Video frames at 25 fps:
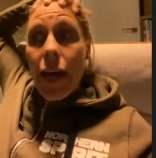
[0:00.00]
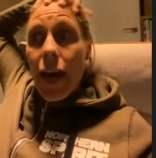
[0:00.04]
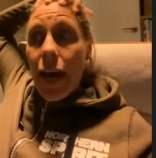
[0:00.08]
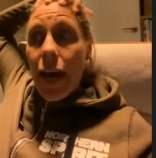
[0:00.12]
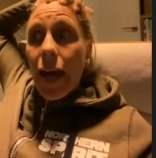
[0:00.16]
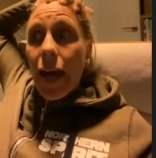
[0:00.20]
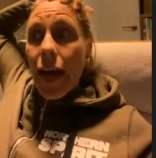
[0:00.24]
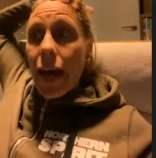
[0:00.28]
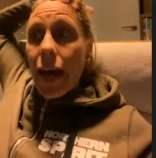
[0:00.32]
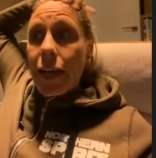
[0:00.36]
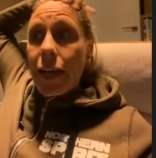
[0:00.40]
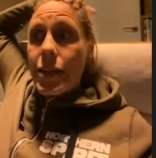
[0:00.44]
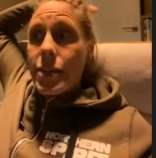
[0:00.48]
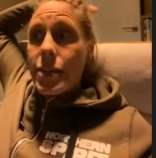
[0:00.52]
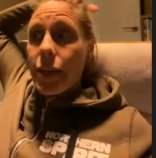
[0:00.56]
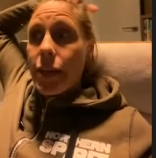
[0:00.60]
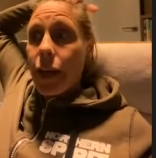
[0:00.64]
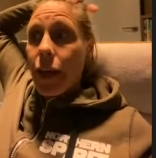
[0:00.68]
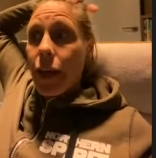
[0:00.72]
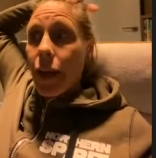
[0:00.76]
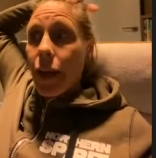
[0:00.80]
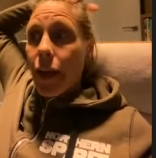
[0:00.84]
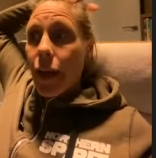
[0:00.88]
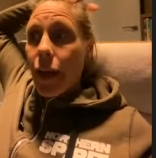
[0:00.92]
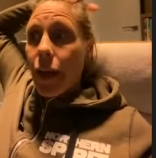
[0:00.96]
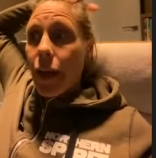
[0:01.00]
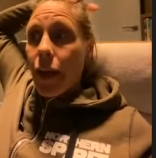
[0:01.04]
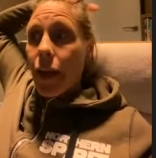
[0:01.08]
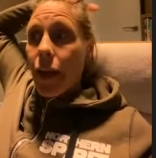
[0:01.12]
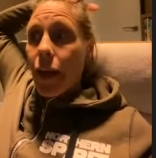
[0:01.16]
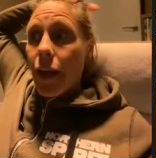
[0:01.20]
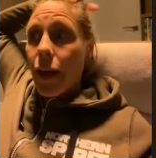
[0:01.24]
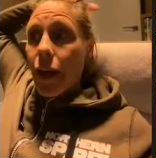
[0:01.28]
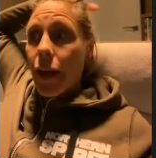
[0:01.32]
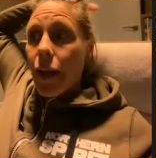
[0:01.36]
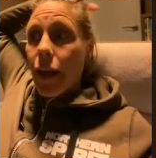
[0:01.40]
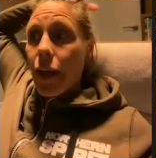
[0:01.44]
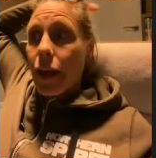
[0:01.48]
And
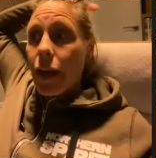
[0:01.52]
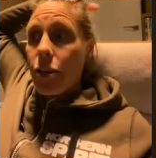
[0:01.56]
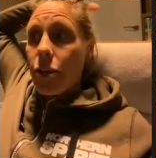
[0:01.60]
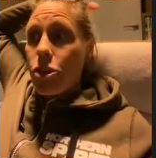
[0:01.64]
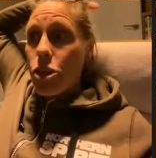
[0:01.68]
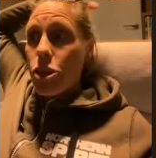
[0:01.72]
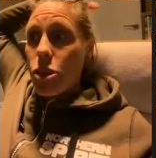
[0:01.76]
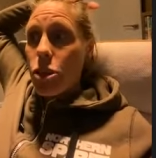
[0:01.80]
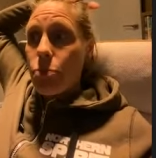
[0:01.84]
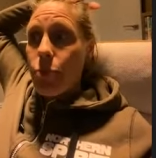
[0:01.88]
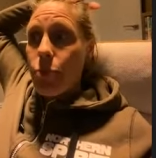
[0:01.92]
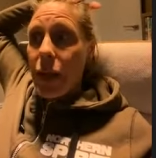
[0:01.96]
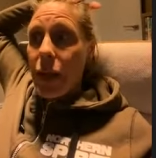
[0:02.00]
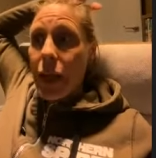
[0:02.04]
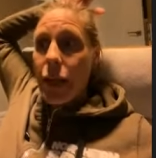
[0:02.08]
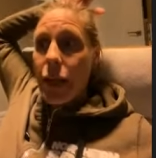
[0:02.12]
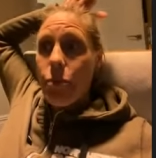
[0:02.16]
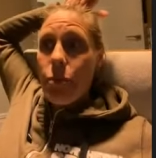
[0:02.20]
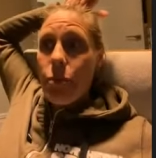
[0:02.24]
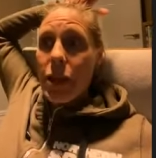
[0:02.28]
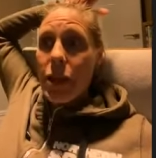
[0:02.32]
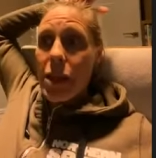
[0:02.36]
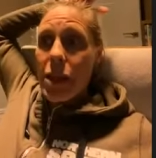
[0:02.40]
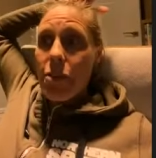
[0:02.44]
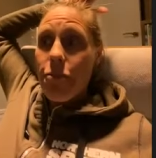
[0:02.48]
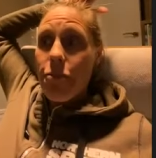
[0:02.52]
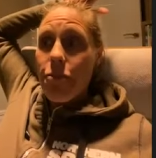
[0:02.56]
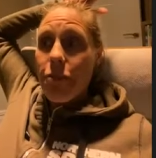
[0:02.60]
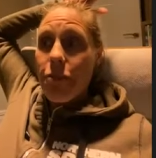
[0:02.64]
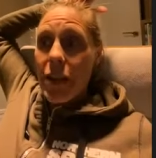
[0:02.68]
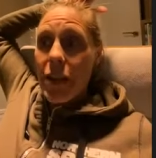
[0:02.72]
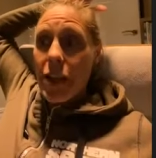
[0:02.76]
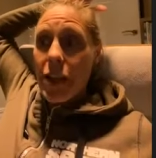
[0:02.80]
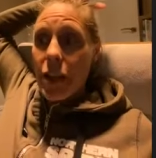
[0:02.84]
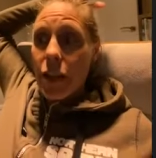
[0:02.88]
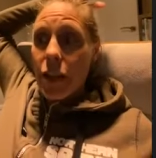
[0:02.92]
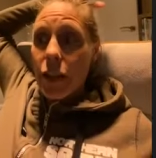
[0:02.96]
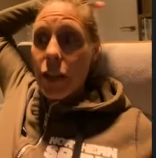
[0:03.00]
it just made me
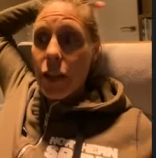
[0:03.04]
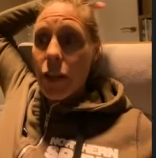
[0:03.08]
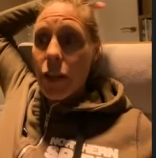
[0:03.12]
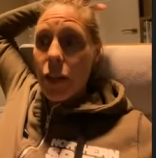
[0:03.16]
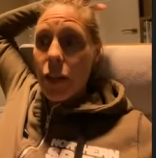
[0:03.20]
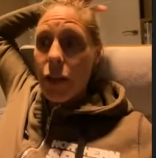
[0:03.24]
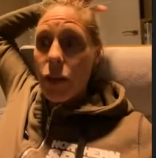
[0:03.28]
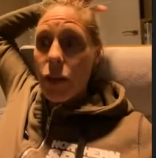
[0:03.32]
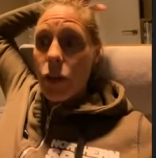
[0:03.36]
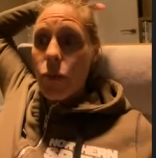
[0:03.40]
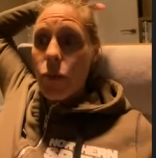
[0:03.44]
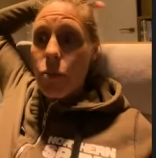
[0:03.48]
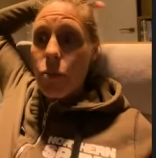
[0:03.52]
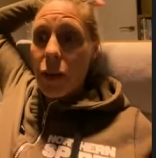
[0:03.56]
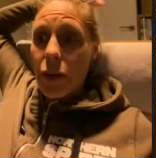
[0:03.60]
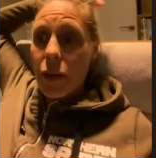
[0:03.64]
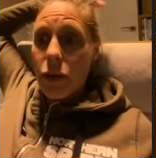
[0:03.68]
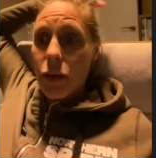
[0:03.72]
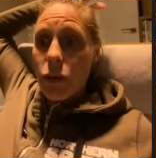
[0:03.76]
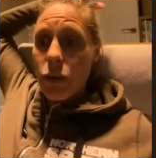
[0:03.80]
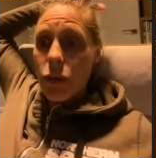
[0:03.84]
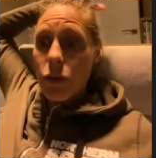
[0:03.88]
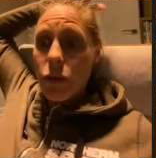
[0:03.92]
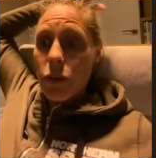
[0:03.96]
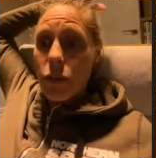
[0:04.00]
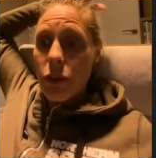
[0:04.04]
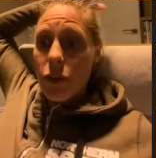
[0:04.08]
feel like, oh my God,